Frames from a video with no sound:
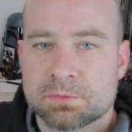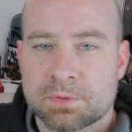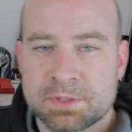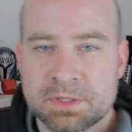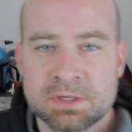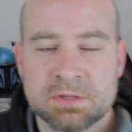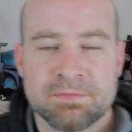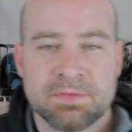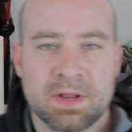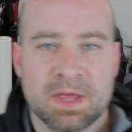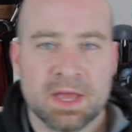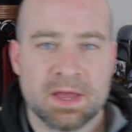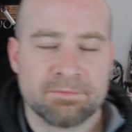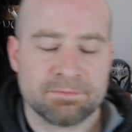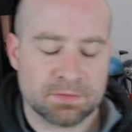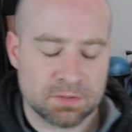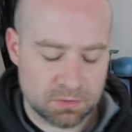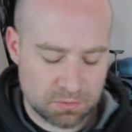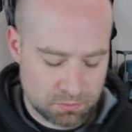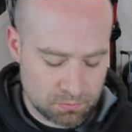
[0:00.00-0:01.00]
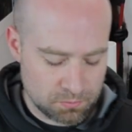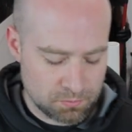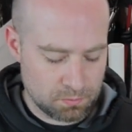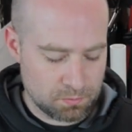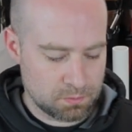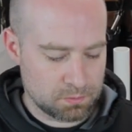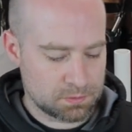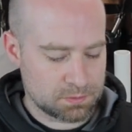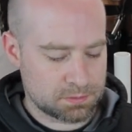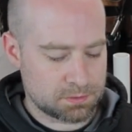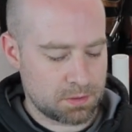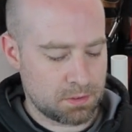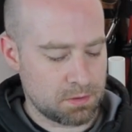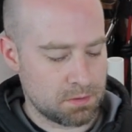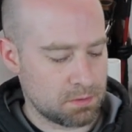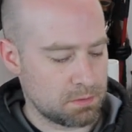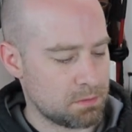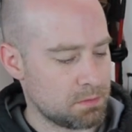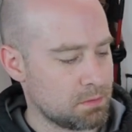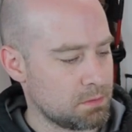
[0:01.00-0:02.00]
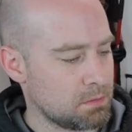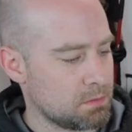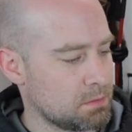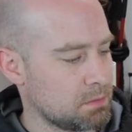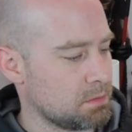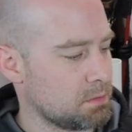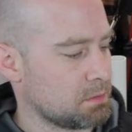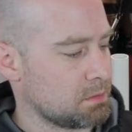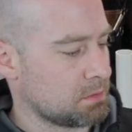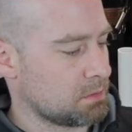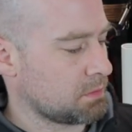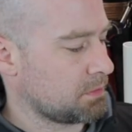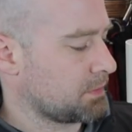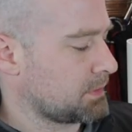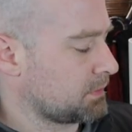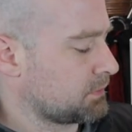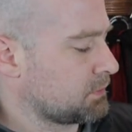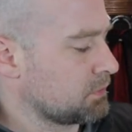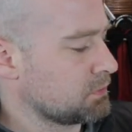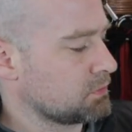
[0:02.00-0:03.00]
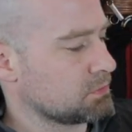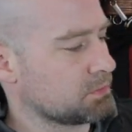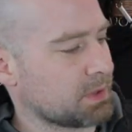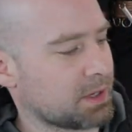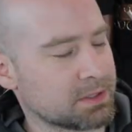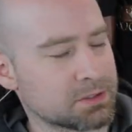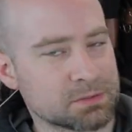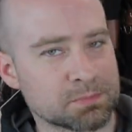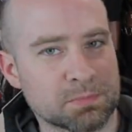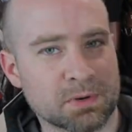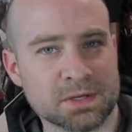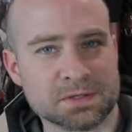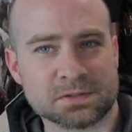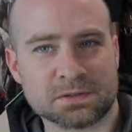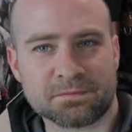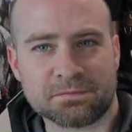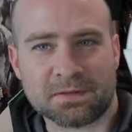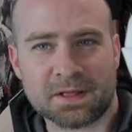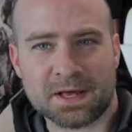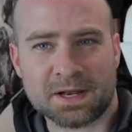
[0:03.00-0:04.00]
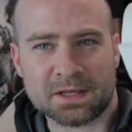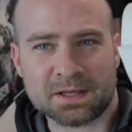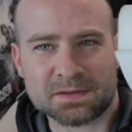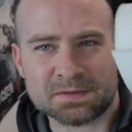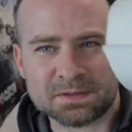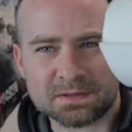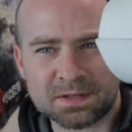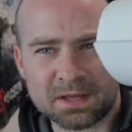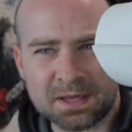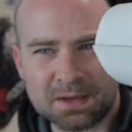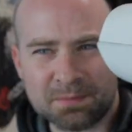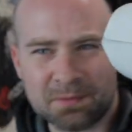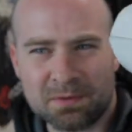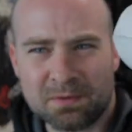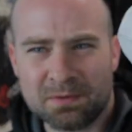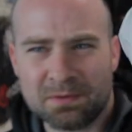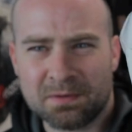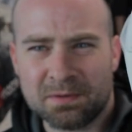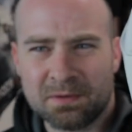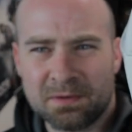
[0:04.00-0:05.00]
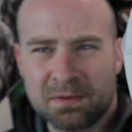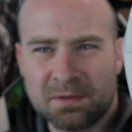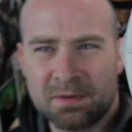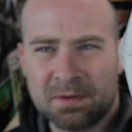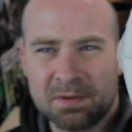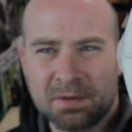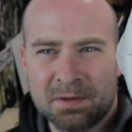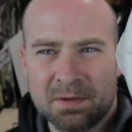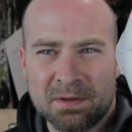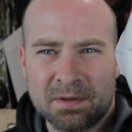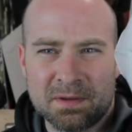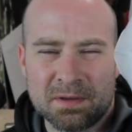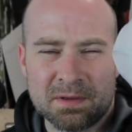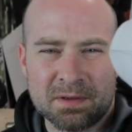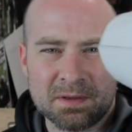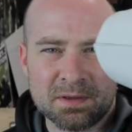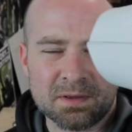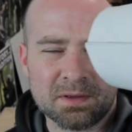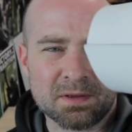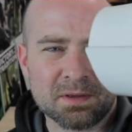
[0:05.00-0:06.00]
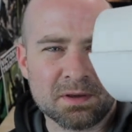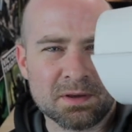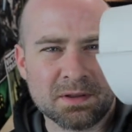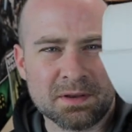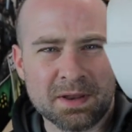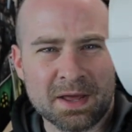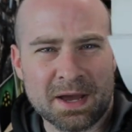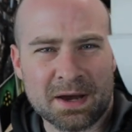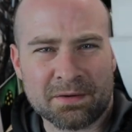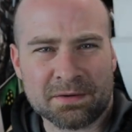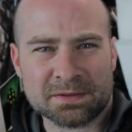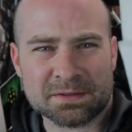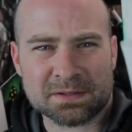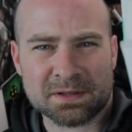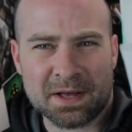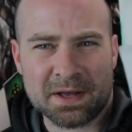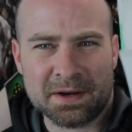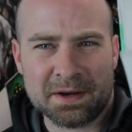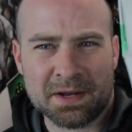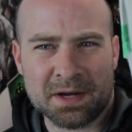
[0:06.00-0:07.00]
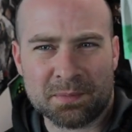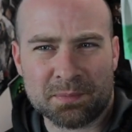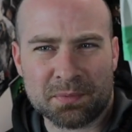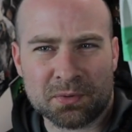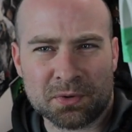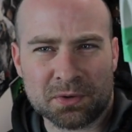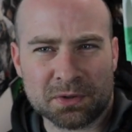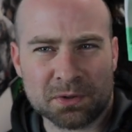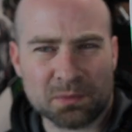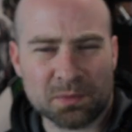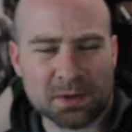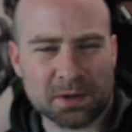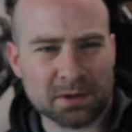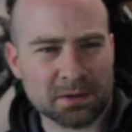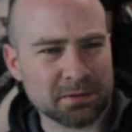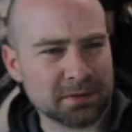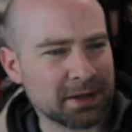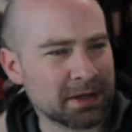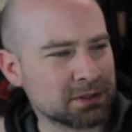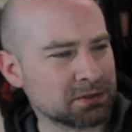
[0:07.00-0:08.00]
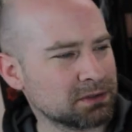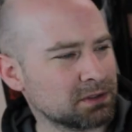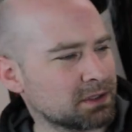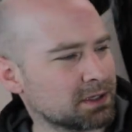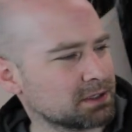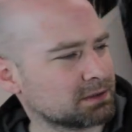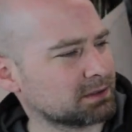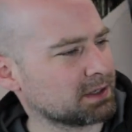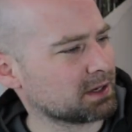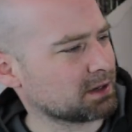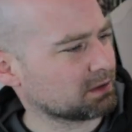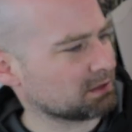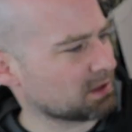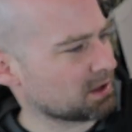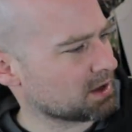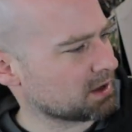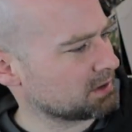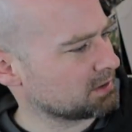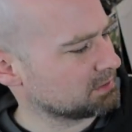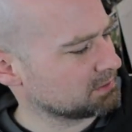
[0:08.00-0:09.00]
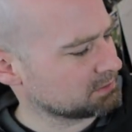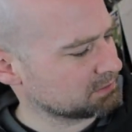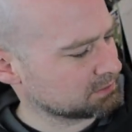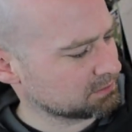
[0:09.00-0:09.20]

I didn't even have to use the tube. I just pressed it flat against the table and now it's lining up pretty well. I actually like that a lot.